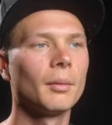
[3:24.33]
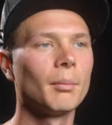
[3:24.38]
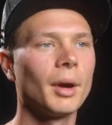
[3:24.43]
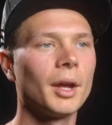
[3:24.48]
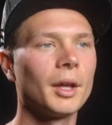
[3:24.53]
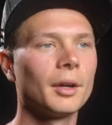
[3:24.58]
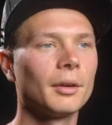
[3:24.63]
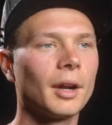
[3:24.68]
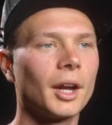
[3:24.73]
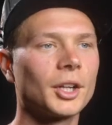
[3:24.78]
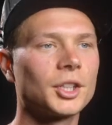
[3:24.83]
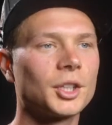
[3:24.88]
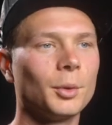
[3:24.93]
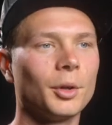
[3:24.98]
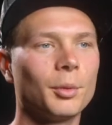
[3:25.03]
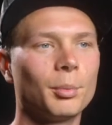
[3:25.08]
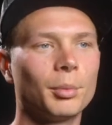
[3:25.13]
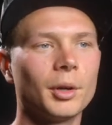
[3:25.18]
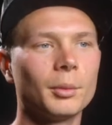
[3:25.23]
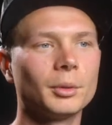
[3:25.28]
My interaction
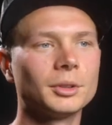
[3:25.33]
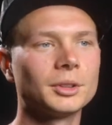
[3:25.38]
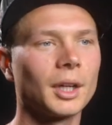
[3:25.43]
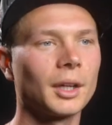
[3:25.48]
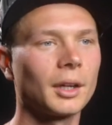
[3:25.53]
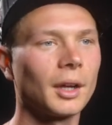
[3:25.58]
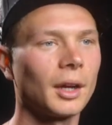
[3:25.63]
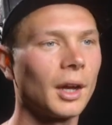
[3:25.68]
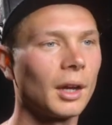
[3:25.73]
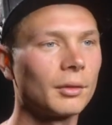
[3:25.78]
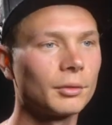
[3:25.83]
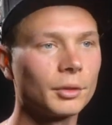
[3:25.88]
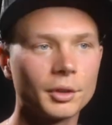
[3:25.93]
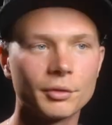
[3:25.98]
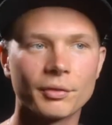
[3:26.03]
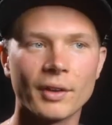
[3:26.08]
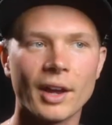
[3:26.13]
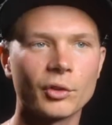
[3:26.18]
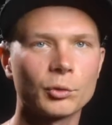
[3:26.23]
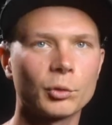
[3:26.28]
with Brit was like, I got really
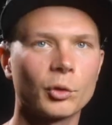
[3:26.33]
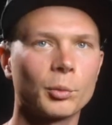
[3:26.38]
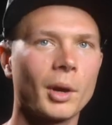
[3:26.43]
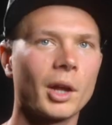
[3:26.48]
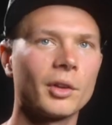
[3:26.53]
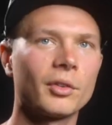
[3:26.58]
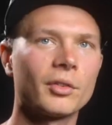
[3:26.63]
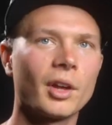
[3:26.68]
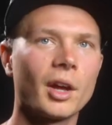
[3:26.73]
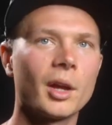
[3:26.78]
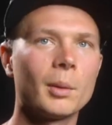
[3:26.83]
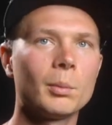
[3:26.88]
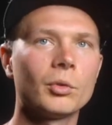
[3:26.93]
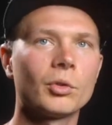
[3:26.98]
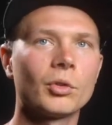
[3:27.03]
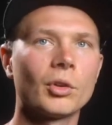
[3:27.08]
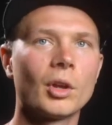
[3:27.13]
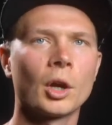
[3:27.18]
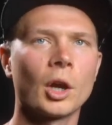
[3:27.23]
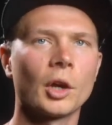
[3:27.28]
fast response
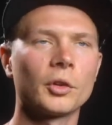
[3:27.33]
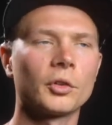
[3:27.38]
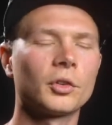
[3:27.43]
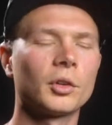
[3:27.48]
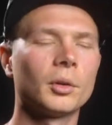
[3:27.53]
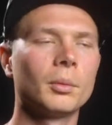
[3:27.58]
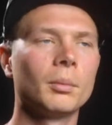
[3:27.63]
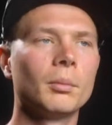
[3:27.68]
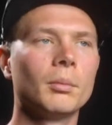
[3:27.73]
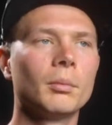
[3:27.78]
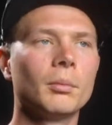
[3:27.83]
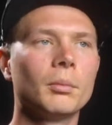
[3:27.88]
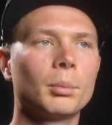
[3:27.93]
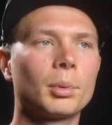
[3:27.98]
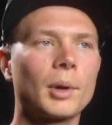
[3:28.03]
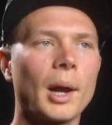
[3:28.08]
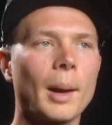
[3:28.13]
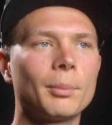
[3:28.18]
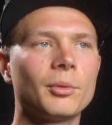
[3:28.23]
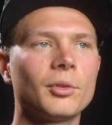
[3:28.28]
times. Custom
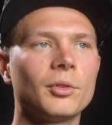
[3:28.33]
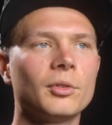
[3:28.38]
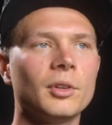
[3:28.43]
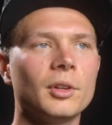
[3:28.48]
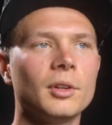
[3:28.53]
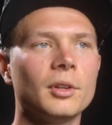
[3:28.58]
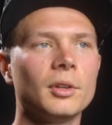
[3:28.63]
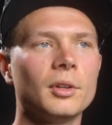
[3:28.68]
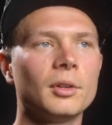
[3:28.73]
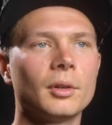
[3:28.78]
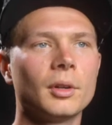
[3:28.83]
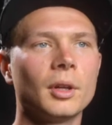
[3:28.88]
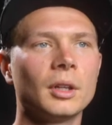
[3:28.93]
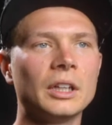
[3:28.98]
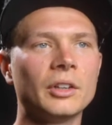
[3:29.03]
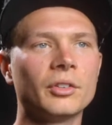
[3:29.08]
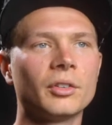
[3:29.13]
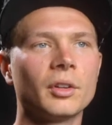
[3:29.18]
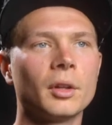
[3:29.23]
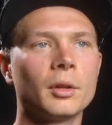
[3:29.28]
props didn't
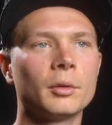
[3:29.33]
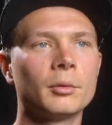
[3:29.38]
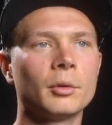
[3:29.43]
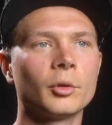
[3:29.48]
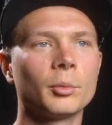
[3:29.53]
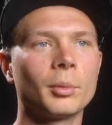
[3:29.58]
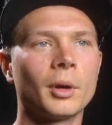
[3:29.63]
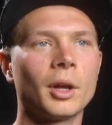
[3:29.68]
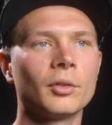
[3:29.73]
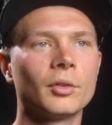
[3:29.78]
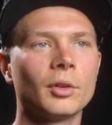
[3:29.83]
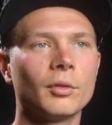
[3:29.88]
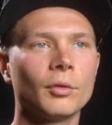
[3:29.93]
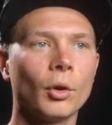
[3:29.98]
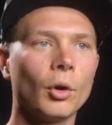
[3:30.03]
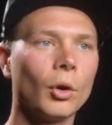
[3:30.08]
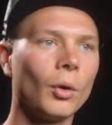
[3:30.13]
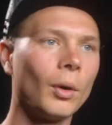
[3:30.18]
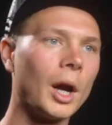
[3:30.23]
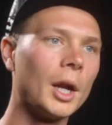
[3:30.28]
elicit the response of,
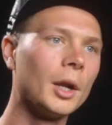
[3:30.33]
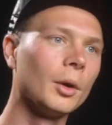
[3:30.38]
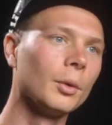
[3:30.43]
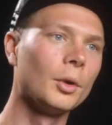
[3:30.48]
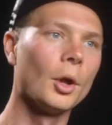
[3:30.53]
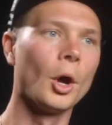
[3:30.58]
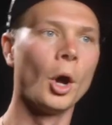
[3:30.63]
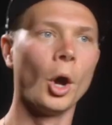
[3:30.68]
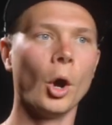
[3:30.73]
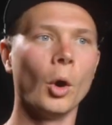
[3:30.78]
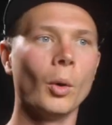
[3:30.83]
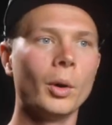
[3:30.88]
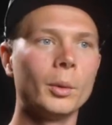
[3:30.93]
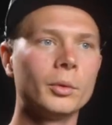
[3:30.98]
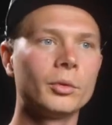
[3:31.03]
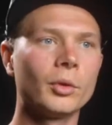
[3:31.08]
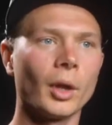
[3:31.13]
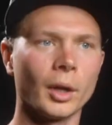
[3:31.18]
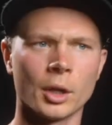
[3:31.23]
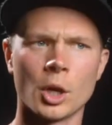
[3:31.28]
oh, I don't know. It
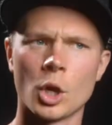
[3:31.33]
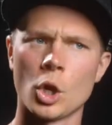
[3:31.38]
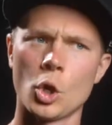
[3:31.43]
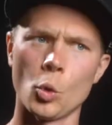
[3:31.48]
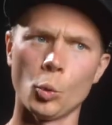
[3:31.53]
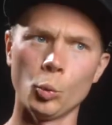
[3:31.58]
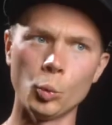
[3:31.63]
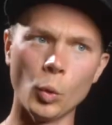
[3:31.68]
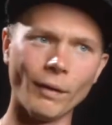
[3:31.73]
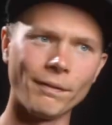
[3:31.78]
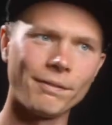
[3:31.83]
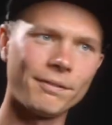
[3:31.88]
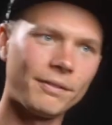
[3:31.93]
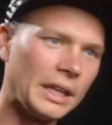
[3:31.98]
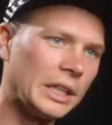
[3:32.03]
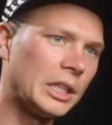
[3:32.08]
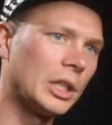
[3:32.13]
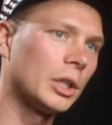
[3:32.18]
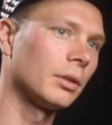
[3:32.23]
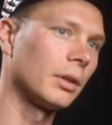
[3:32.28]
was like, we'll
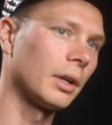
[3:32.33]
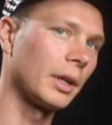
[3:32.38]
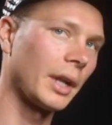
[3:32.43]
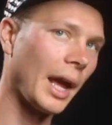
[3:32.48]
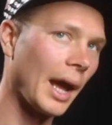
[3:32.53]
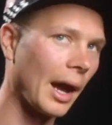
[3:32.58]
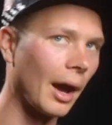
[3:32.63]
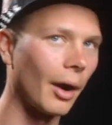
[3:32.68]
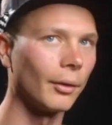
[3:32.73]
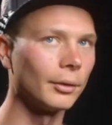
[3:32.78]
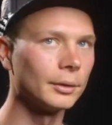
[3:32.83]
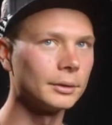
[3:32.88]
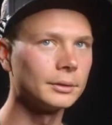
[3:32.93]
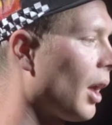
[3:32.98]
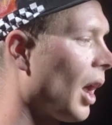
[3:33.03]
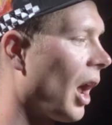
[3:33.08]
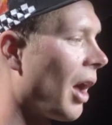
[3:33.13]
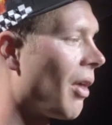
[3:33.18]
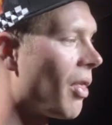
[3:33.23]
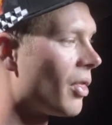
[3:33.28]
figure it out.
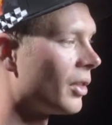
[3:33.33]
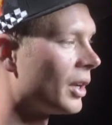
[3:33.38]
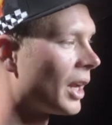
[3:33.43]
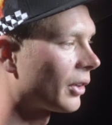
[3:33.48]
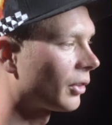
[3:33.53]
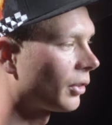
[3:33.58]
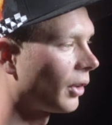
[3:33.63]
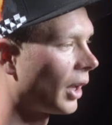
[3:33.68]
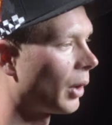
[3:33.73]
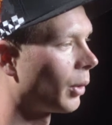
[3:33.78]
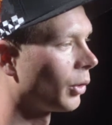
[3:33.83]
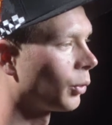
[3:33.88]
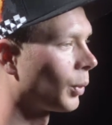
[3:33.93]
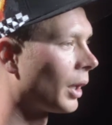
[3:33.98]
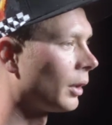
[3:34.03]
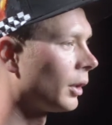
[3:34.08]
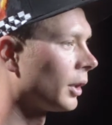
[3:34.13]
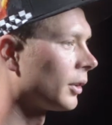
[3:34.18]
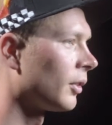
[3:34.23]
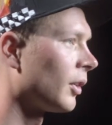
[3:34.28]
And then the next layer was when
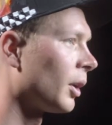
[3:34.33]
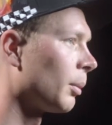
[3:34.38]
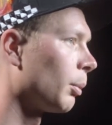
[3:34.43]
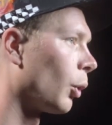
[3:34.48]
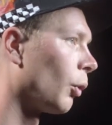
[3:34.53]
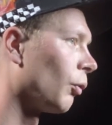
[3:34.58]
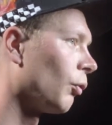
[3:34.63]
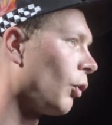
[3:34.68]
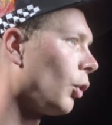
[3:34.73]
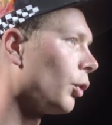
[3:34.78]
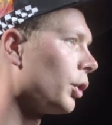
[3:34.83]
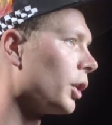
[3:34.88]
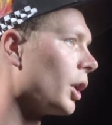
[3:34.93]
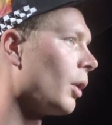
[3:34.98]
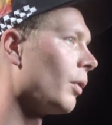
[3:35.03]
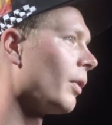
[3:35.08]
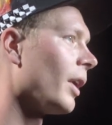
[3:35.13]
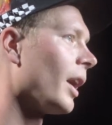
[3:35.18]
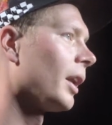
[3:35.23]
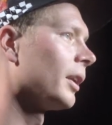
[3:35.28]
I looked at their portfolio.
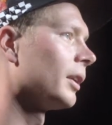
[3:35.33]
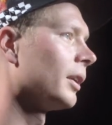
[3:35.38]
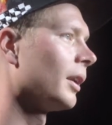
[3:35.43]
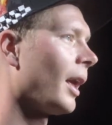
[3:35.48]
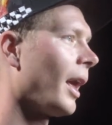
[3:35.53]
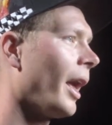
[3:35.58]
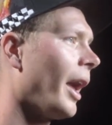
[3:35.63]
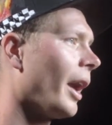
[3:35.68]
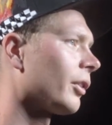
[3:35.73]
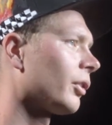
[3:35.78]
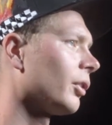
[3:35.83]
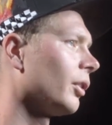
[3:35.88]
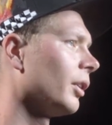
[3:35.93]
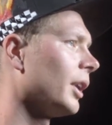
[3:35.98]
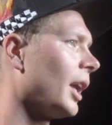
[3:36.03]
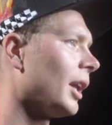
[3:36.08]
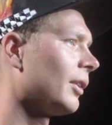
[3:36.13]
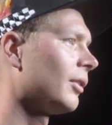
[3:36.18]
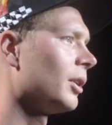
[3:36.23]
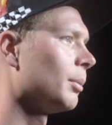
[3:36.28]
They had an
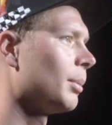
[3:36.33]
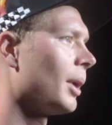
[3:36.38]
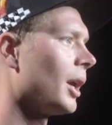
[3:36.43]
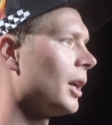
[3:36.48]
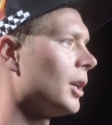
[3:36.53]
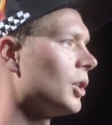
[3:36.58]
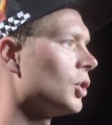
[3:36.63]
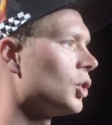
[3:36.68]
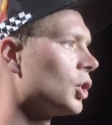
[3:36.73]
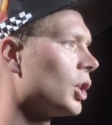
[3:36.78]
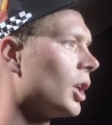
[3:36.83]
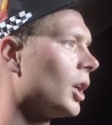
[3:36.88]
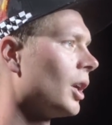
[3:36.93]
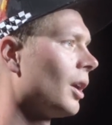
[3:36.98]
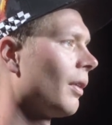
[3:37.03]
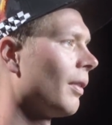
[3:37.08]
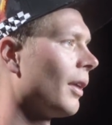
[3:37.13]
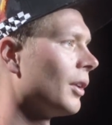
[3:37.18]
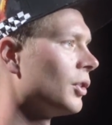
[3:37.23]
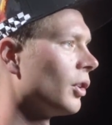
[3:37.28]
excellent Etsy page
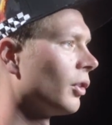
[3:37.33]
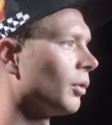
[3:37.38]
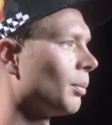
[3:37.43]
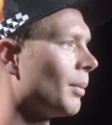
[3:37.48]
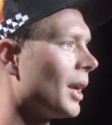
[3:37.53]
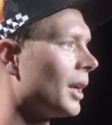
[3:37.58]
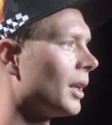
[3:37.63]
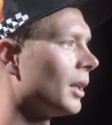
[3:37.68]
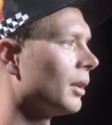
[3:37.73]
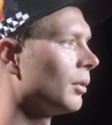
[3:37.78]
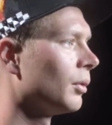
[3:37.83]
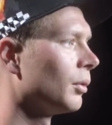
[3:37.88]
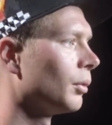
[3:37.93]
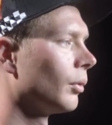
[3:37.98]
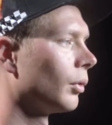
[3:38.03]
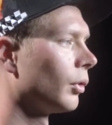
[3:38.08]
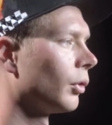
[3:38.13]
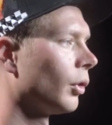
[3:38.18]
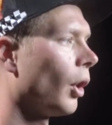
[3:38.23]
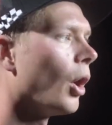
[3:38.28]
that just made it
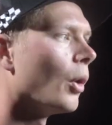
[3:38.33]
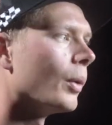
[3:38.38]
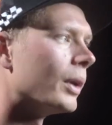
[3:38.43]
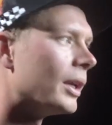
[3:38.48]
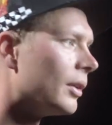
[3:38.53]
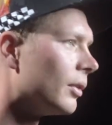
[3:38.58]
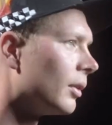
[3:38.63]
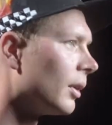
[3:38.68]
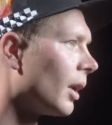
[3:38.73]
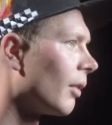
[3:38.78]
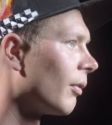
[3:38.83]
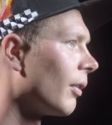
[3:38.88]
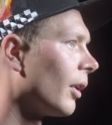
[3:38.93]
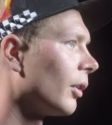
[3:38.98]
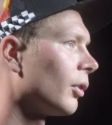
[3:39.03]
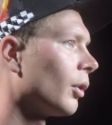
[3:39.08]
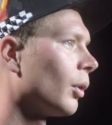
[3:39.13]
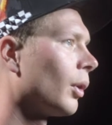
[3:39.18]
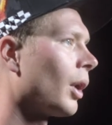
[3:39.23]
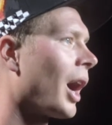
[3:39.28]
so easy. I
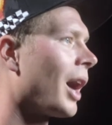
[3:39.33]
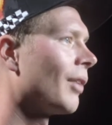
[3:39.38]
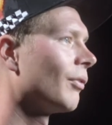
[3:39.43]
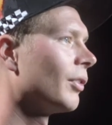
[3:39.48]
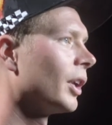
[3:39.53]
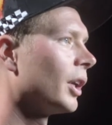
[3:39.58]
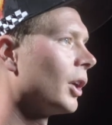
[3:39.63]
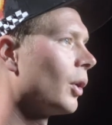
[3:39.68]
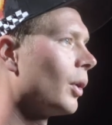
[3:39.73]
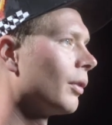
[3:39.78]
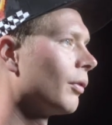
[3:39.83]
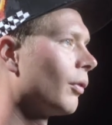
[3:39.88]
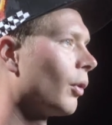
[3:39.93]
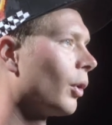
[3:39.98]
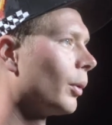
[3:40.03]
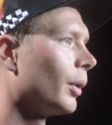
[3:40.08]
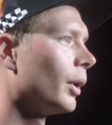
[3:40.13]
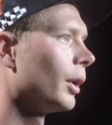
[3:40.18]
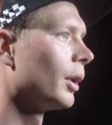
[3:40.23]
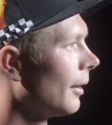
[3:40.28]
felt so confident going
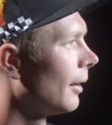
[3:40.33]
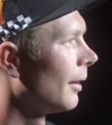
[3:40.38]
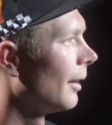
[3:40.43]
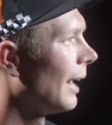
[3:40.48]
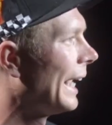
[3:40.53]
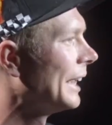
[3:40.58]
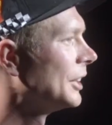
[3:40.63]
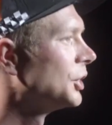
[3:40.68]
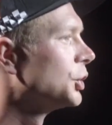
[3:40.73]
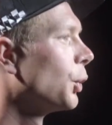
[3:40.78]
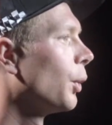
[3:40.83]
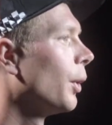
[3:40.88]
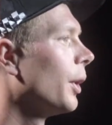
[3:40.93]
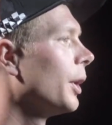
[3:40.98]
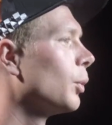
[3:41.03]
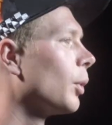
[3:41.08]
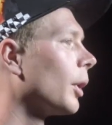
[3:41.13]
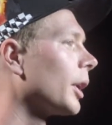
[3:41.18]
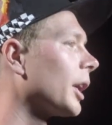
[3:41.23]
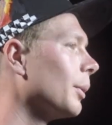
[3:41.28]
forward. I
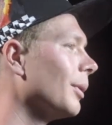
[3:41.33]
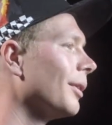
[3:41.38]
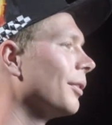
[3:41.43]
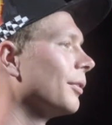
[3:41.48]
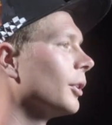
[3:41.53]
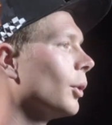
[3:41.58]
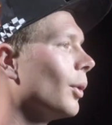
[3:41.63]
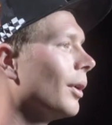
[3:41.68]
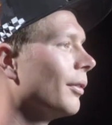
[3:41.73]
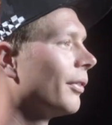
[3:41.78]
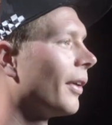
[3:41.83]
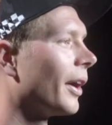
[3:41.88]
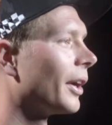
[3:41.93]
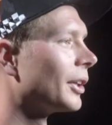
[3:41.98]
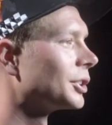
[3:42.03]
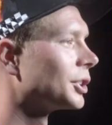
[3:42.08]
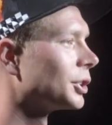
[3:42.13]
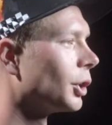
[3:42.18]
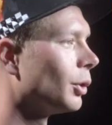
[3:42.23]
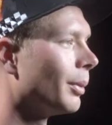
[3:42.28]
enjoy working with Flow on
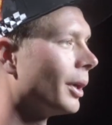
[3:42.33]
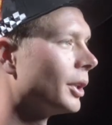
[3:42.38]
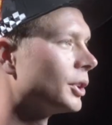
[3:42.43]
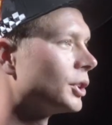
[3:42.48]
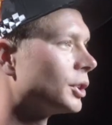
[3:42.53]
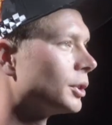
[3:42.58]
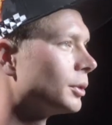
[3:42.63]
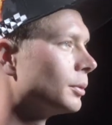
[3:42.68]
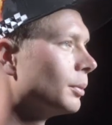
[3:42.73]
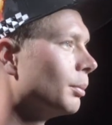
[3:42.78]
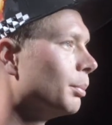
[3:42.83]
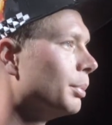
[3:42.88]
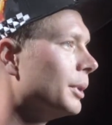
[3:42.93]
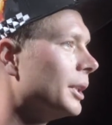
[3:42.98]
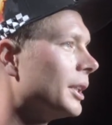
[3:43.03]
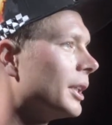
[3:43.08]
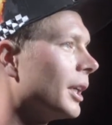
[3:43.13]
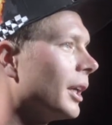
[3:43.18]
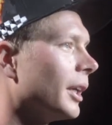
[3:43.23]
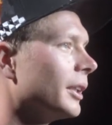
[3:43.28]
Fire so much
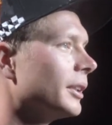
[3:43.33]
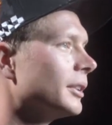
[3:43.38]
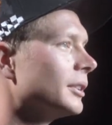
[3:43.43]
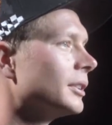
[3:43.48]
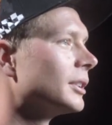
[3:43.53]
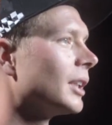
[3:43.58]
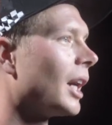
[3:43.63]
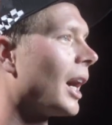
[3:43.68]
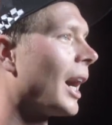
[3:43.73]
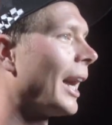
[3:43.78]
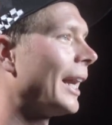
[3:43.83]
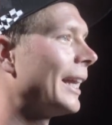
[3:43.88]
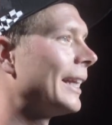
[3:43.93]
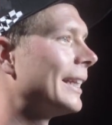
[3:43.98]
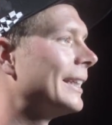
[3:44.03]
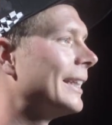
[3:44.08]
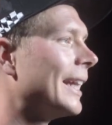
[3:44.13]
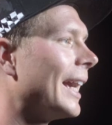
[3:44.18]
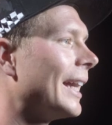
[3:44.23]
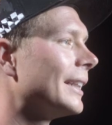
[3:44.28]
because I
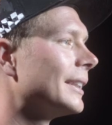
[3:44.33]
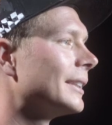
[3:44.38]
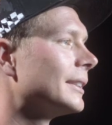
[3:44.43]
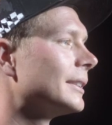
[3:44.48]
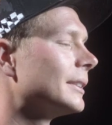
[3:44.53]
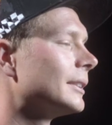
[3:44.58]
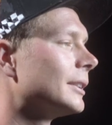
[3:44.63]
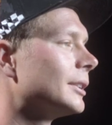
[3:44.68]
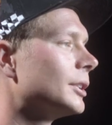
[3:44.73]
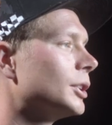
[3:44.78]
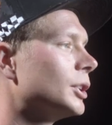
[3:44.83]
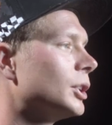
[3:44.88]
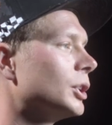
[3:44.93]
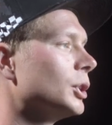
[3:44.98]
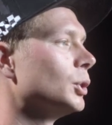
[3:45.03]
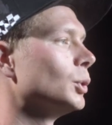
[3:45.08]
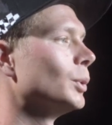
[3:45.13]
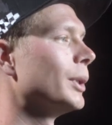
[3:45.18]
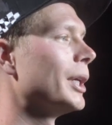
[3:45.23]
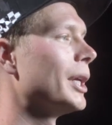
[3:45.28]
get to